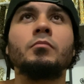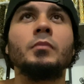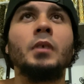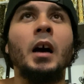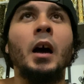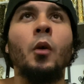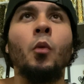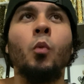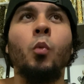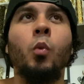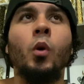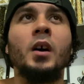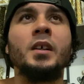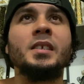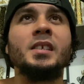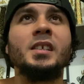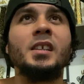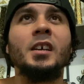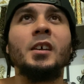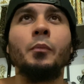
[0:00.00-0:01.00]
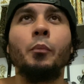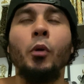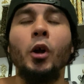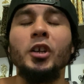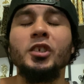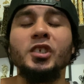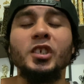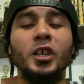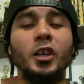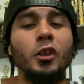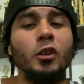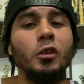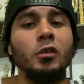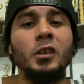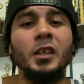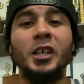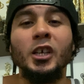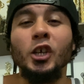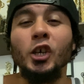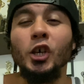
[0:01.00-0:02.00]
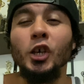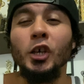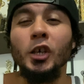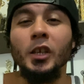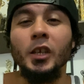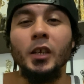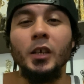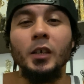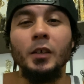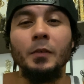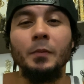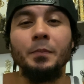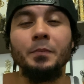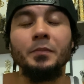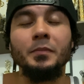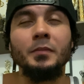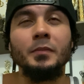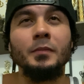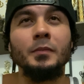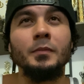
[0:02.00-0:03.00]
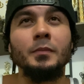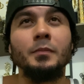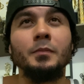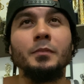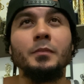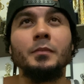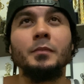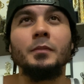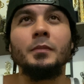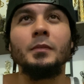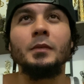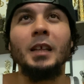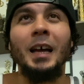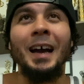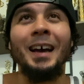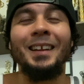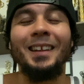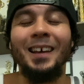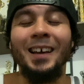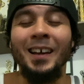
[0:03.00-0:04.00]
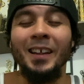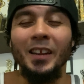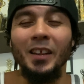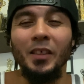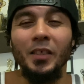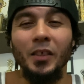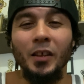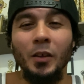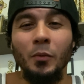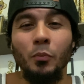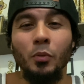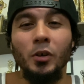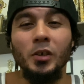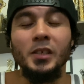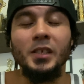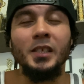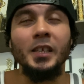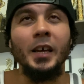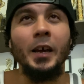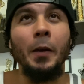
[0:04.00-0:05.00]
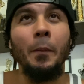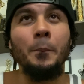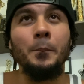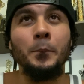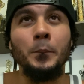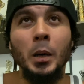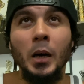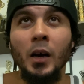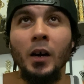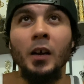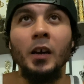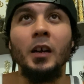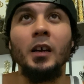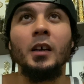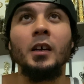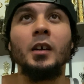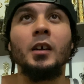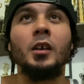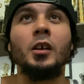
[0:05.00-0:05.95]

I wasn't particularly good at anything per se, but